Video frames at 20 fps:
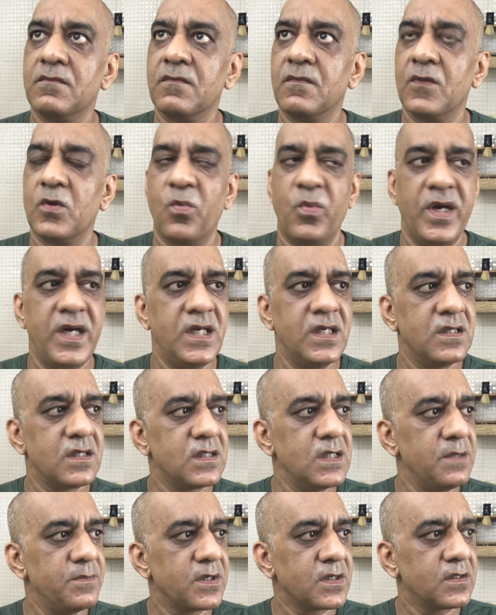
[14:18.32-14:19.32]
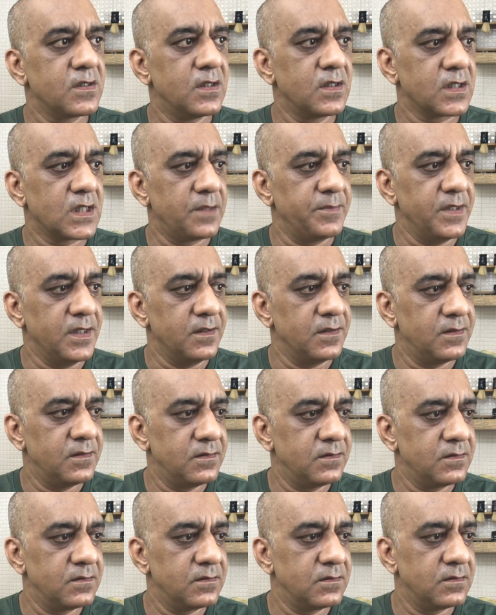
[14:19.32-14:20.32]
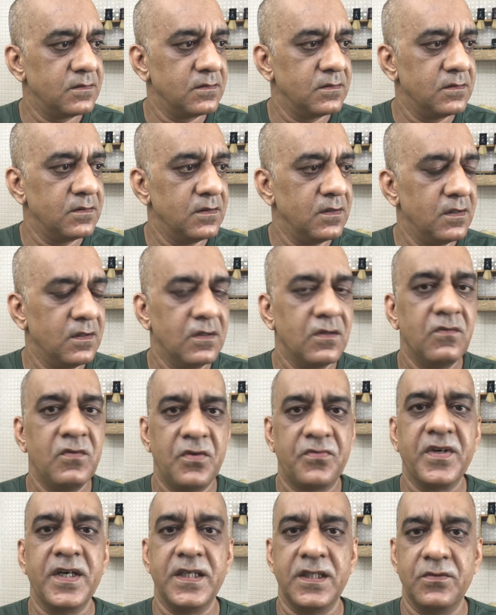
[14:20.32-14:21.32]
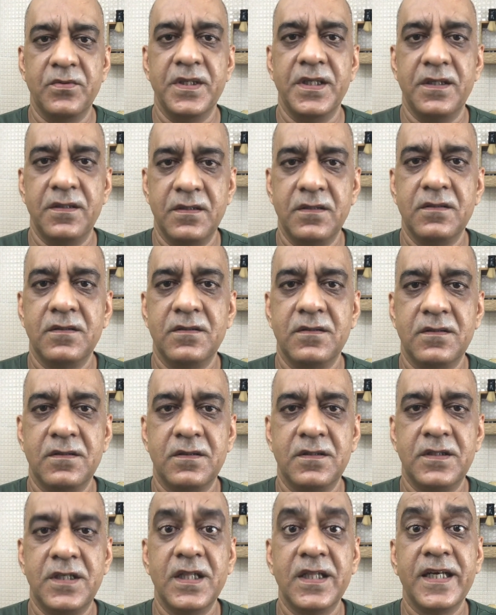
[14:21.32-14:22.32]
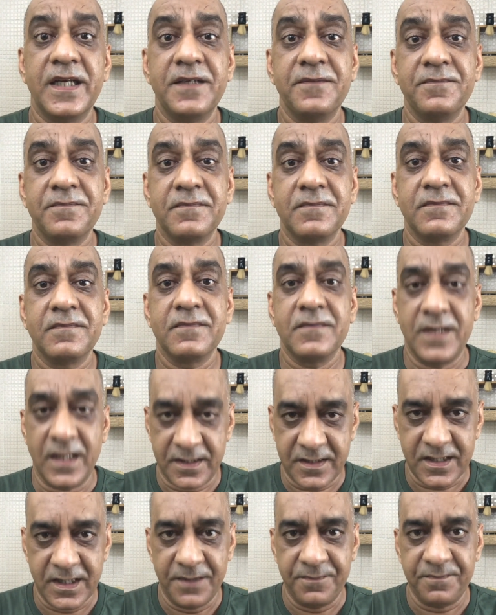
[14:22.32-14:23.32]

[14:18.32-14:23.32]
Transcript: Where does Seabuckthorn come in? We'll find a way. Till then, next time.